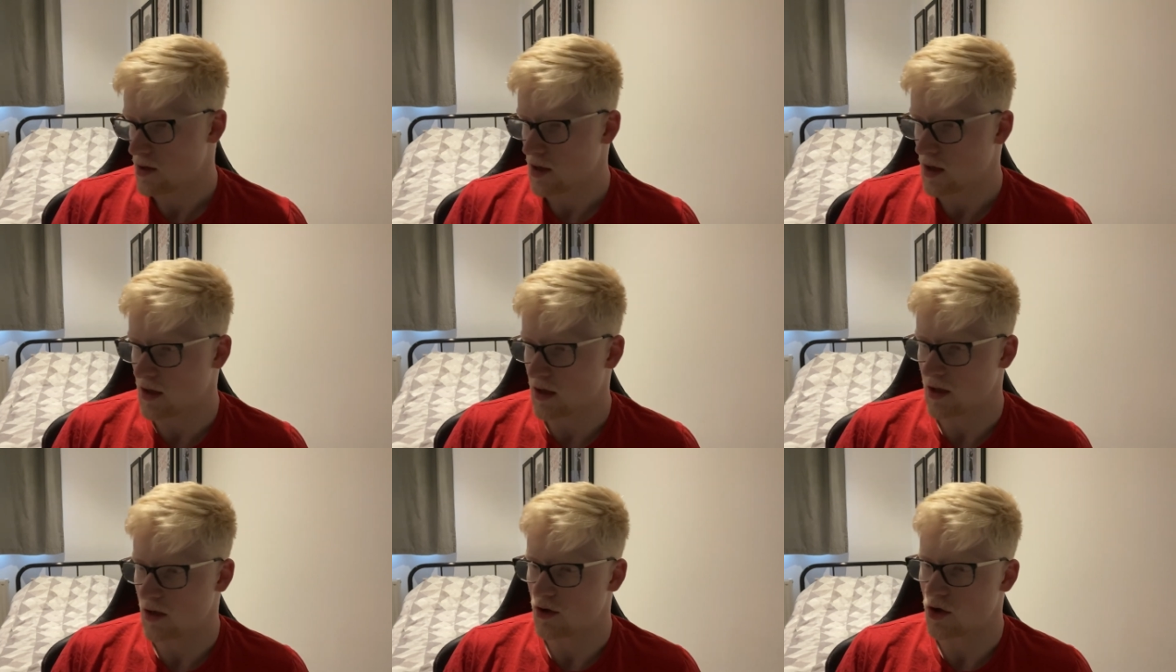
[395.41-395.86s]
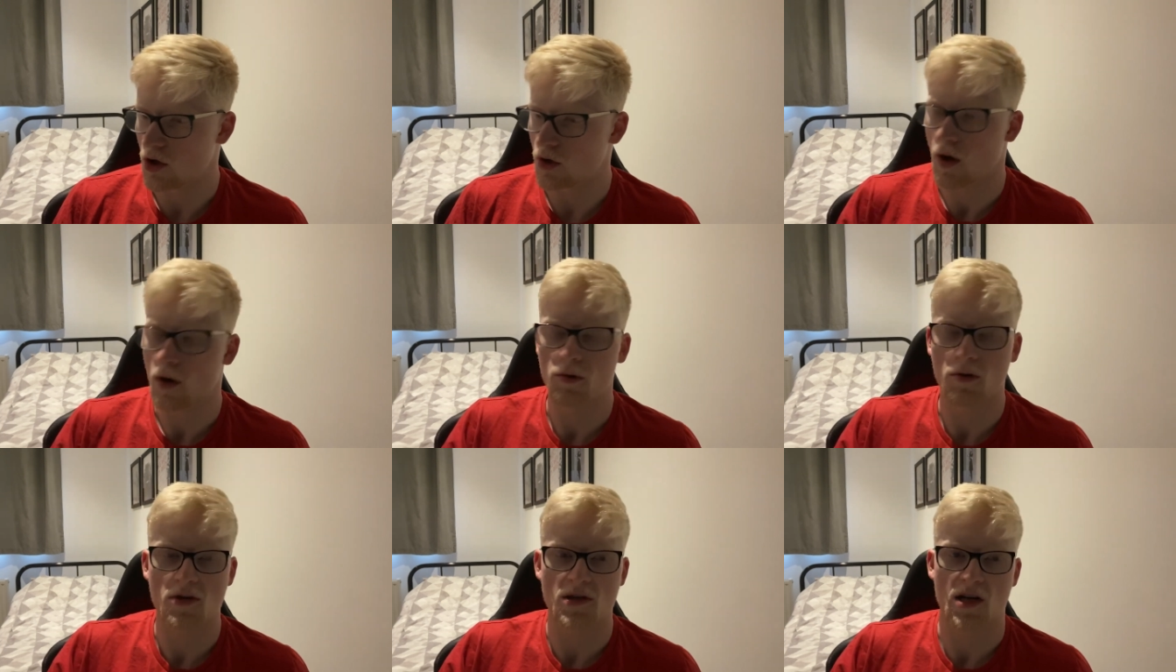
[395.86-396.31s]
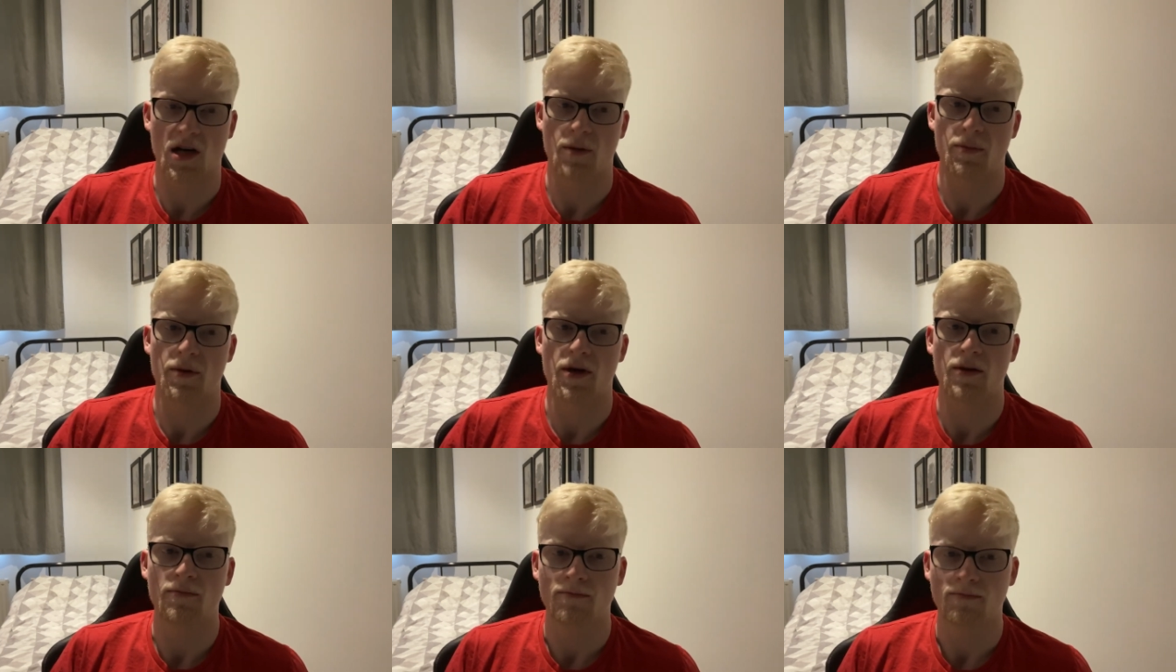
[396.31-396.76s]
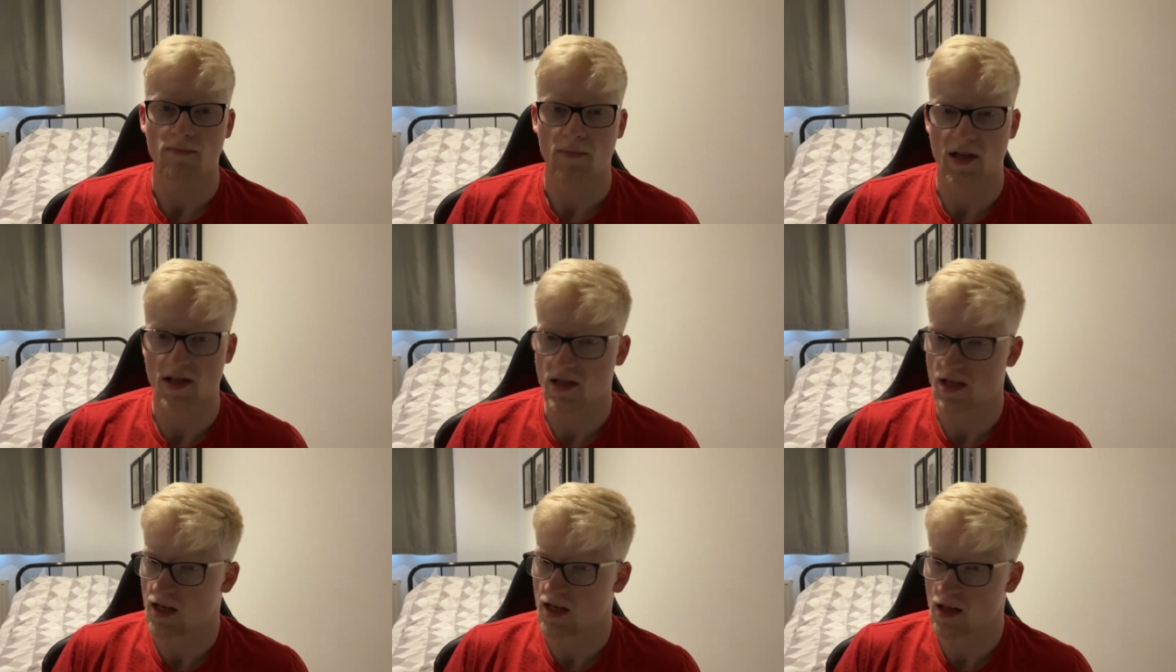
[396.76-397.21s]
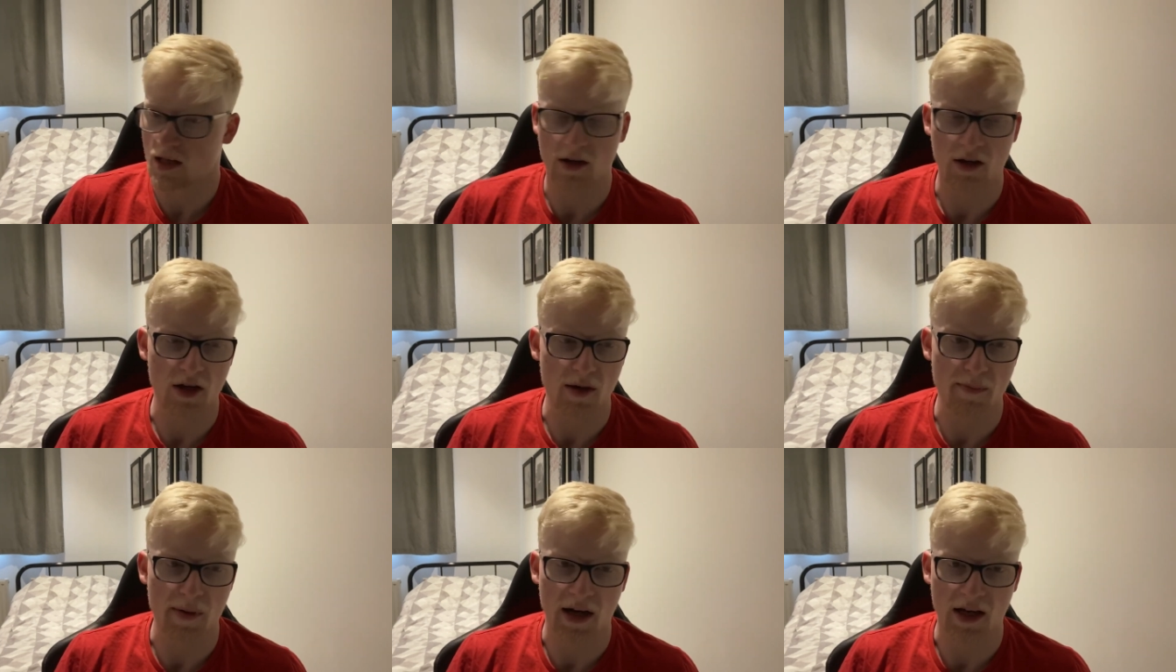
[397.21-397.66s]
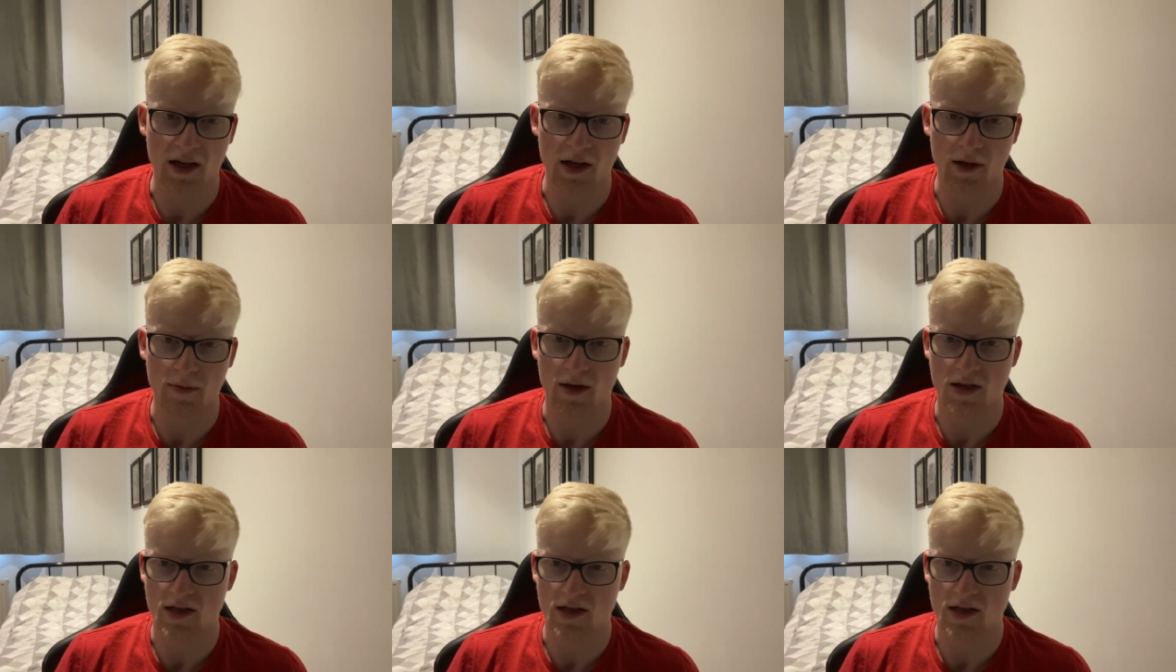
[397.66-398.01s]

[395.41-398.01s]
And then the new owners come in. They say they're going to back him.